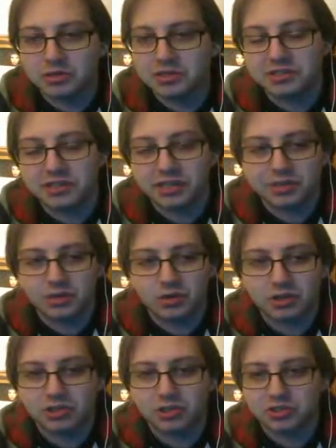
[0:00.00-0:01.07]
The Desi Hit
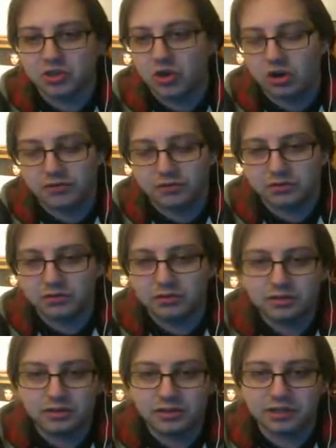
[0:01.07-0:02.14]
Squad is just awful
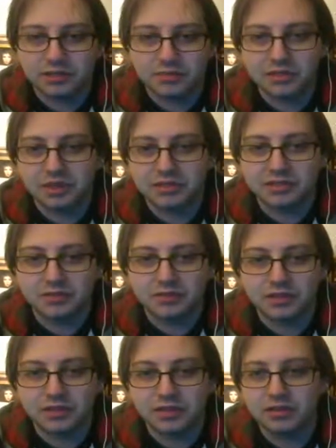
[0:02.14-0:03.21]
to be on
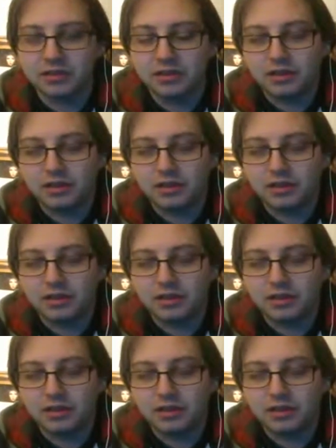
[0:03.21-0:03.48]
TV.